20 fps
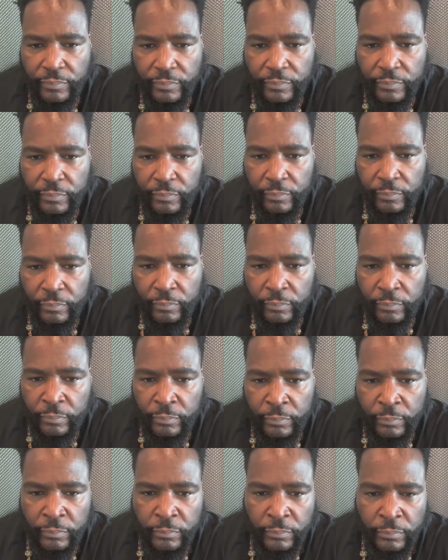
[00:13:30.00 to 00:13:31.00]

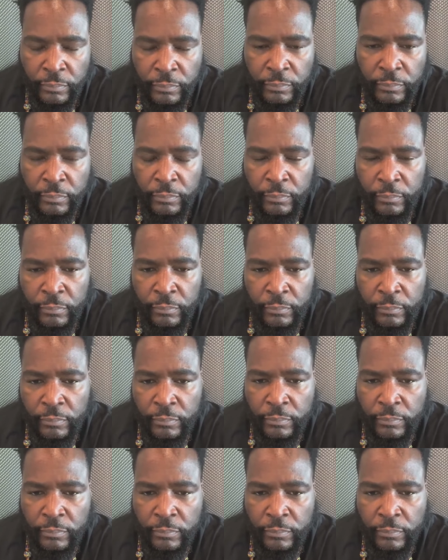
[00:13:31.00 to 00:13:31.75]
Nobody speaks.